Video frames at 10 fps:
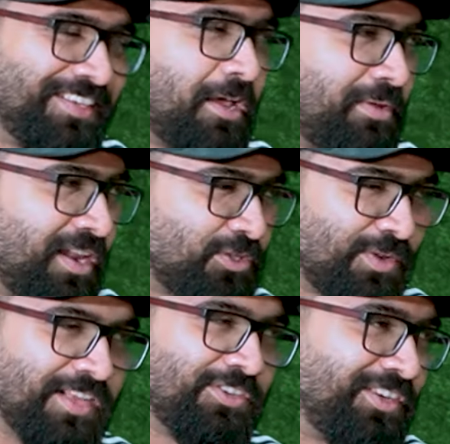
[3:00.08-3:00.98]
table as well,
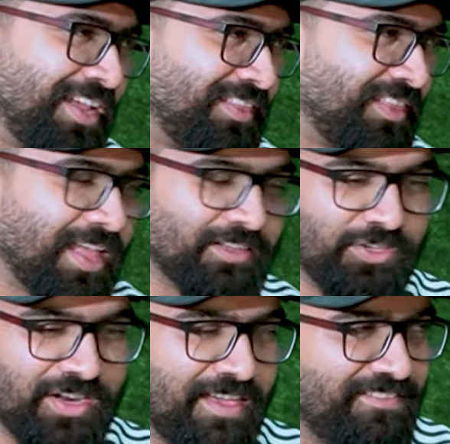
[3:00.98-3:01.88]
ekjon 10th, ekjon
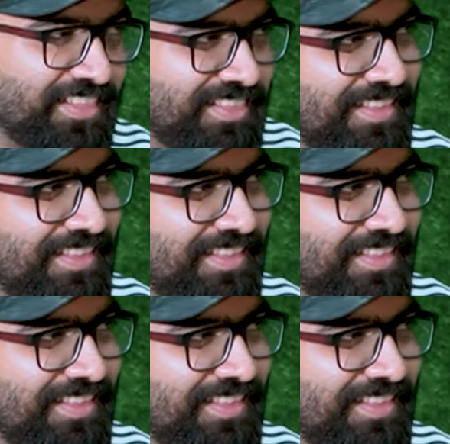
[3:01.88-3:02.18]
11th.